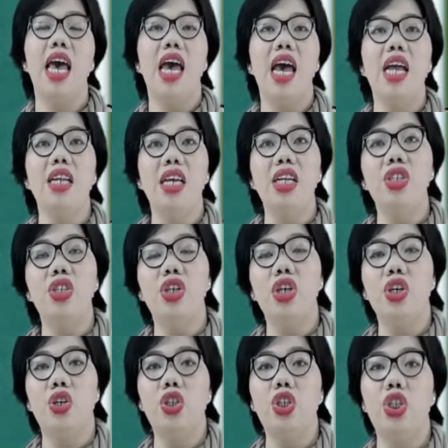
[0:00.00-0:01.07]
and
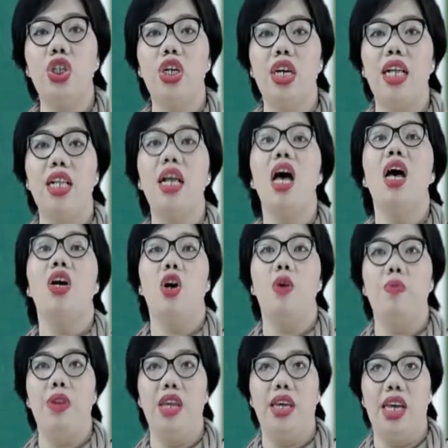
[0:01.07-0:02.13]
intercultural
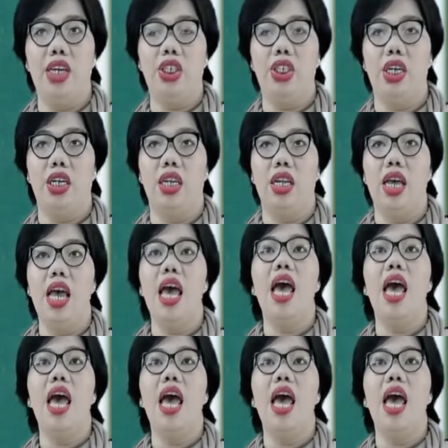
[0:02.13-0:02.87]
communication.